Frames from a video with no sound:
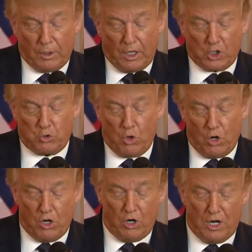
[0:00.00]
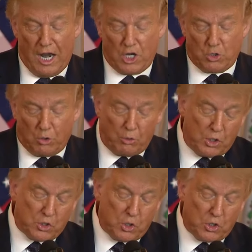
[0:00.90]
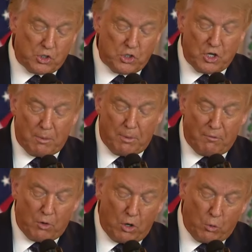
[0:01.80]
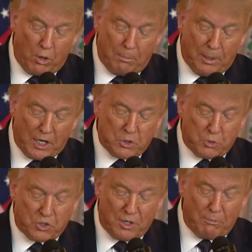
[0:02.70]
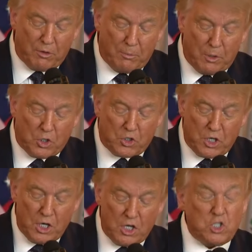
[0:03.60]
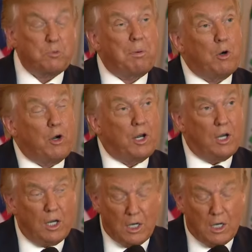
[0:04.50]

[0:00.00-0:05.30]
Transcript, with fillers: extraordinary natural resources, and above all, we're blessed with some of the most spirited,